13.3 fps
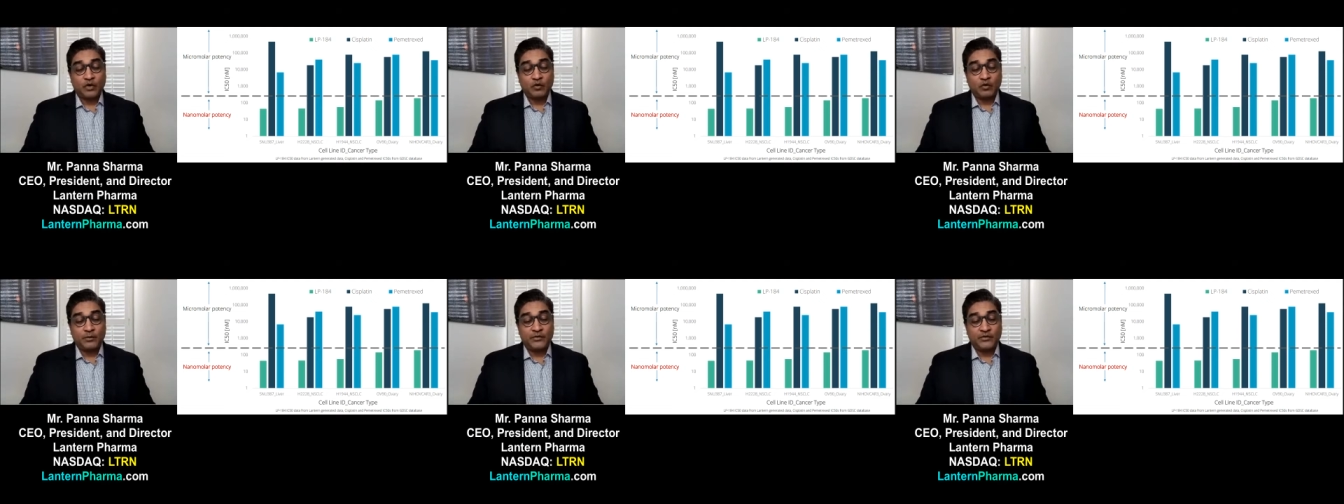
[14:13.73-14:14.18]

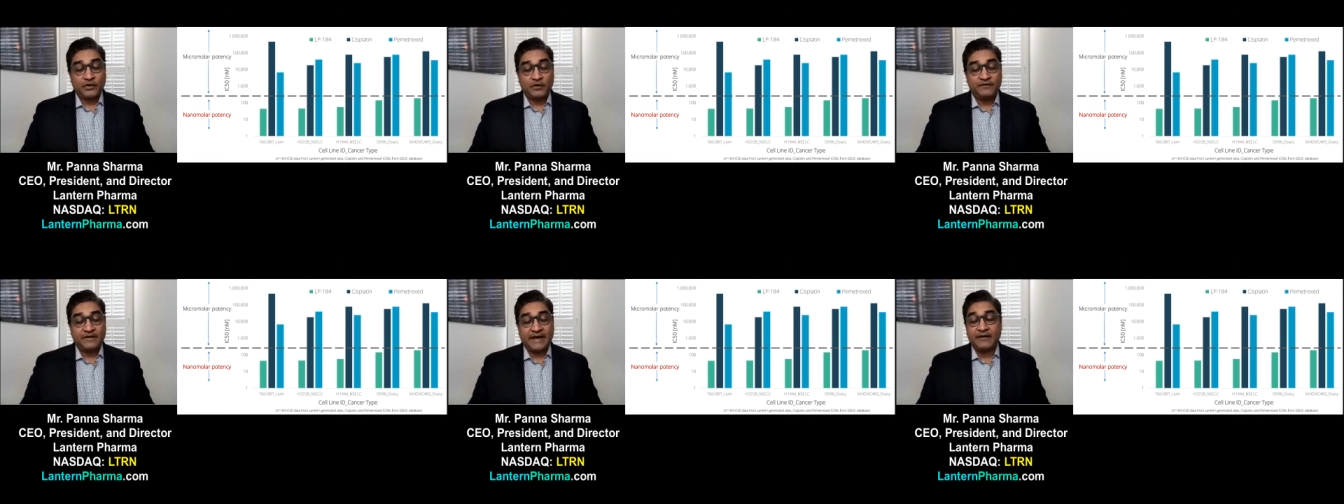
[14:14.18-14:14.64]
were
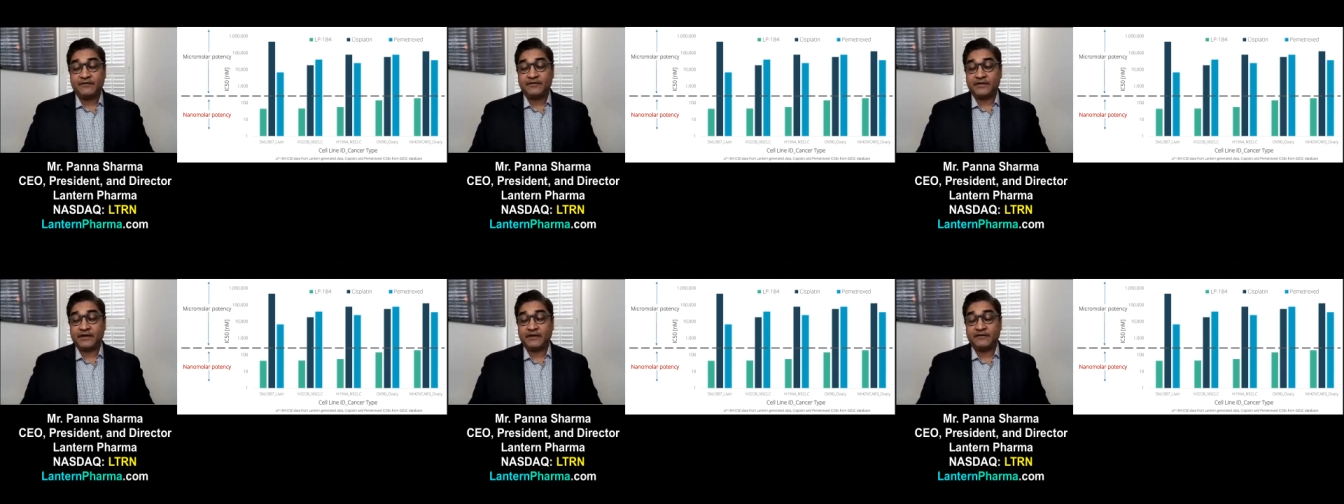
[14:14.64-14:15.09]
observed to have
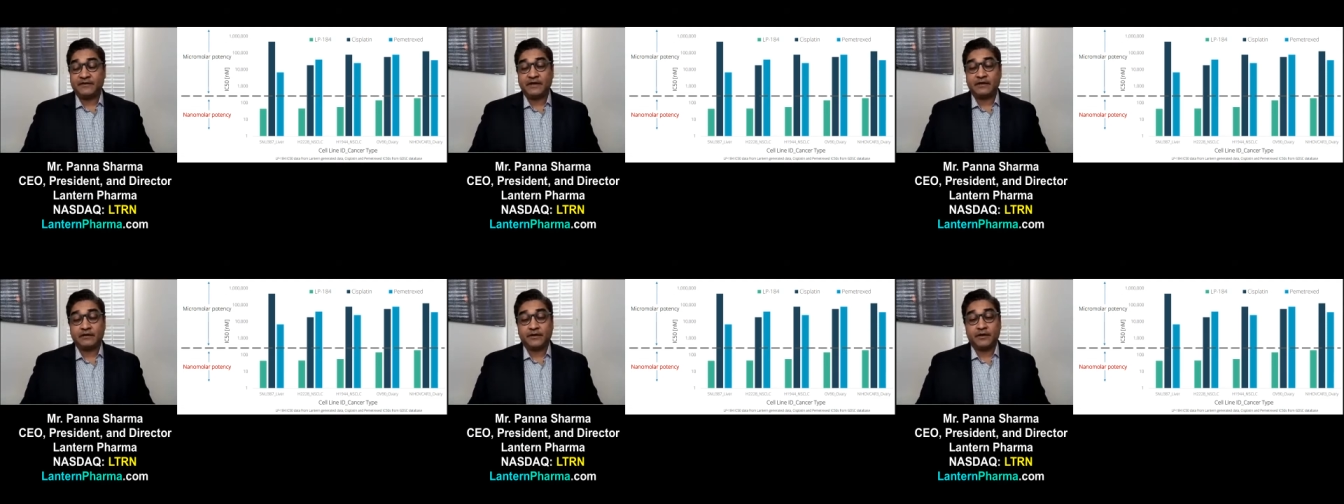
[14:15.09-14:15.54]

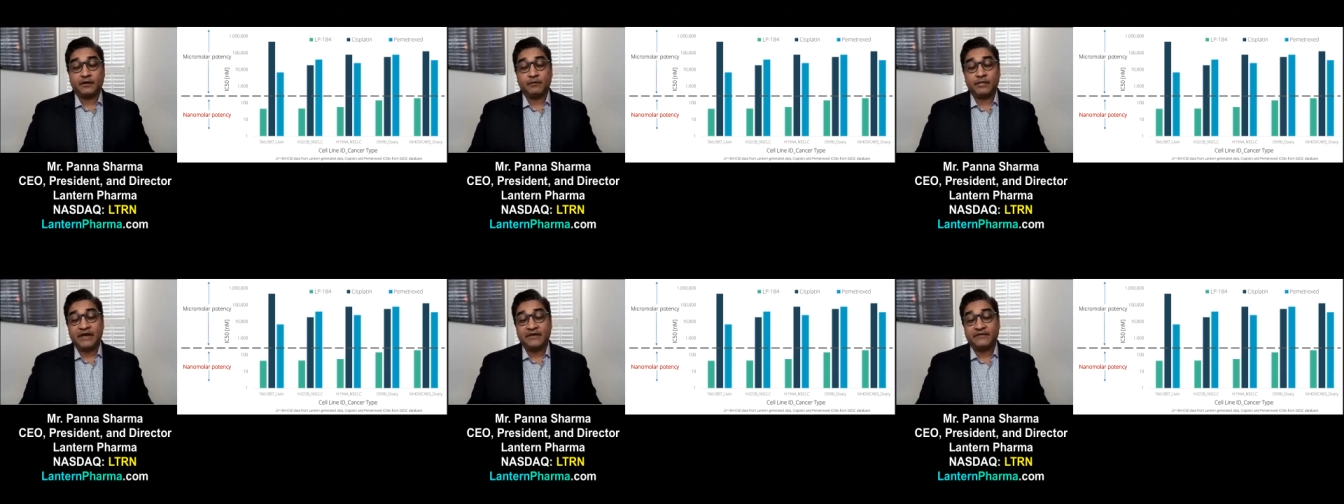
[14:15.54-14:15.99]
significant clinical
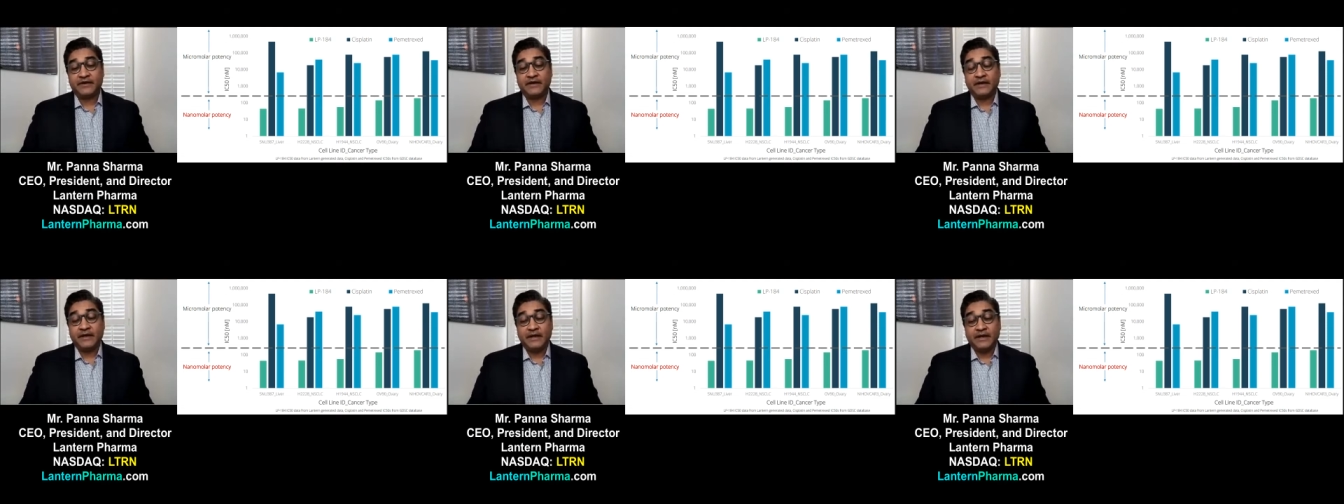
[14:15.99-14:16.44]
benefit,